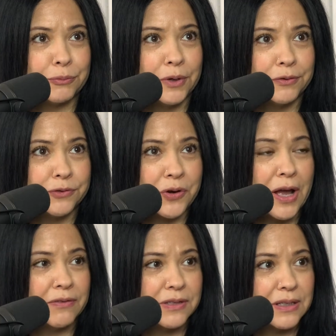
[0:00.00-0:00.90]
rough
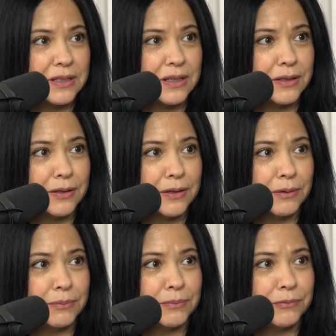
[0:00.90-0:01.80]
draft
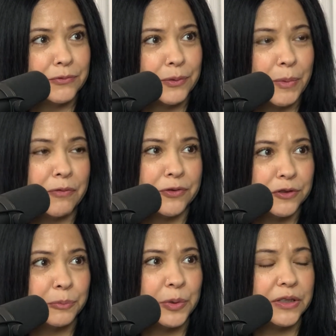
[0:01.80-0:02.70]
for my
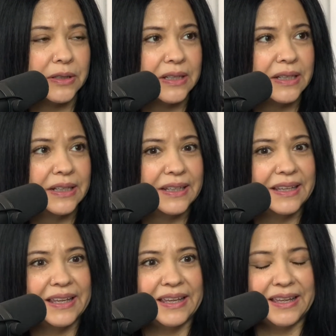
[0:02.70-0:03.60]
first book.
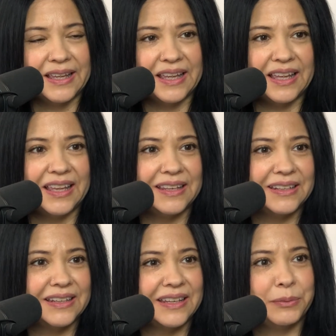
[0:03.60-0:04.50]

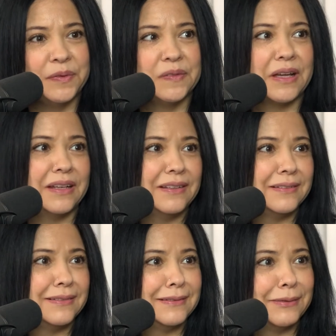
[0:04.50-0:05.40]
and it was kind
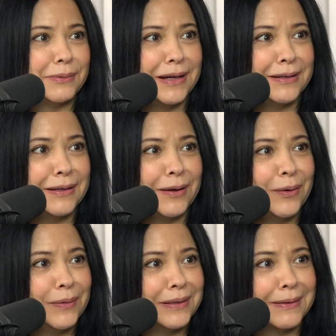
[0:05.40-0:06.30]
of ready to
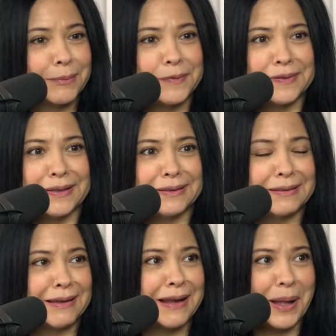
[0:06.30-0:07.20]
go, and I was like
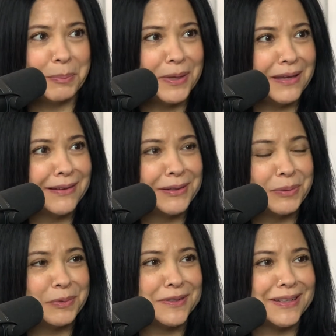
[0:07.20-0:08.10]
not happy
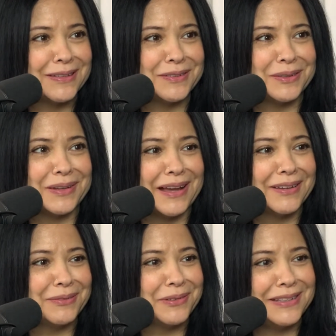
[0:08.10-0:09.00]
100%, so
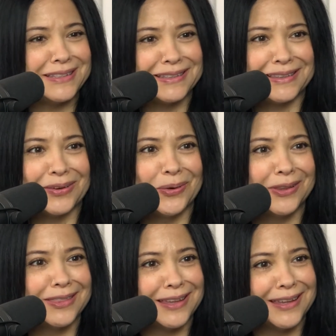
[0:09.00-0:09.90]
I redid the
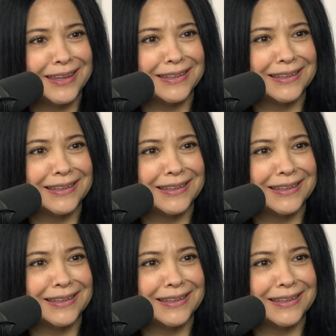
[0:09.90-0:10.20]
whole thing.